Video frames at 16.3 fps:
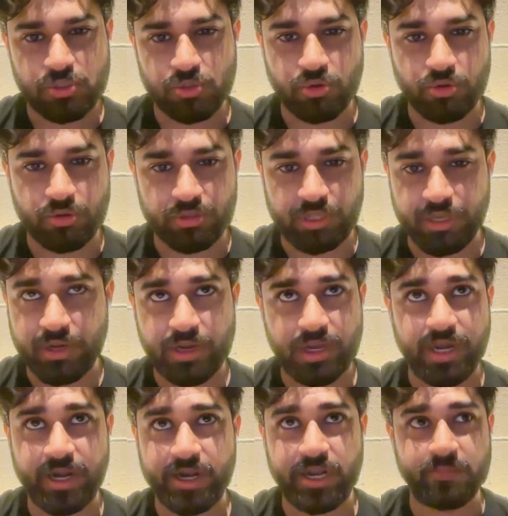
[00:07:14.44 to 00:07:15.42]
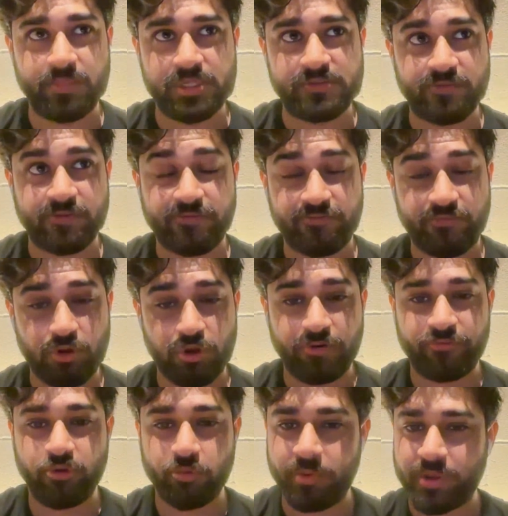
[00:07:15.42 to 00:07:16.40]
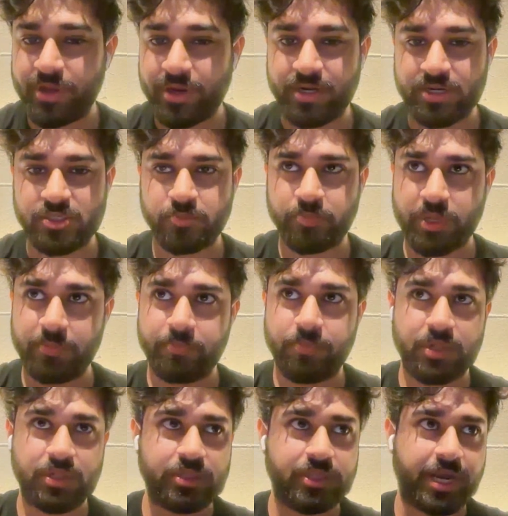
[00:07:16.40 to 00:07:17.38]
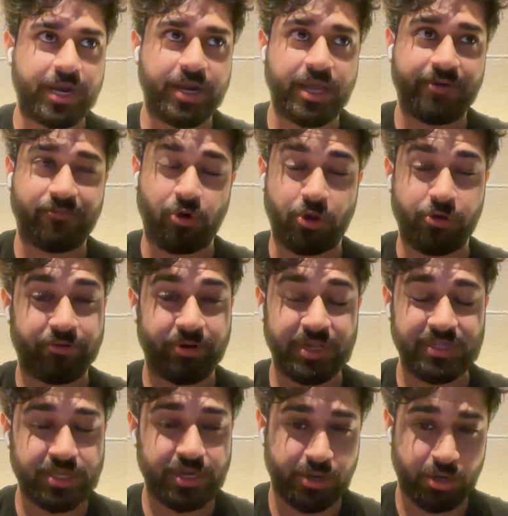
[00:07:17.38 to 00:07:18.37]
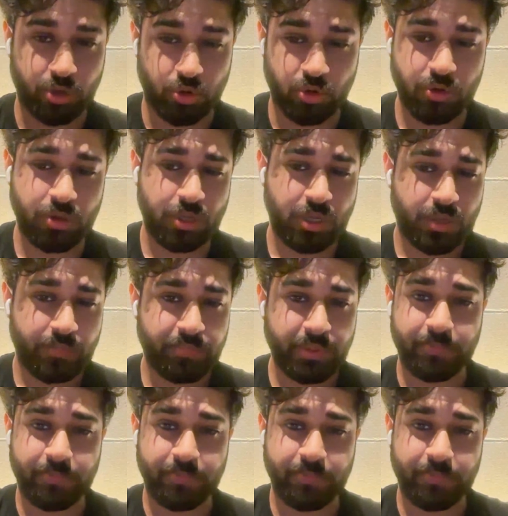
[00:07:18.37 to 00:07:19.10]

So their clear tables were full of duplicates, people that have already said no,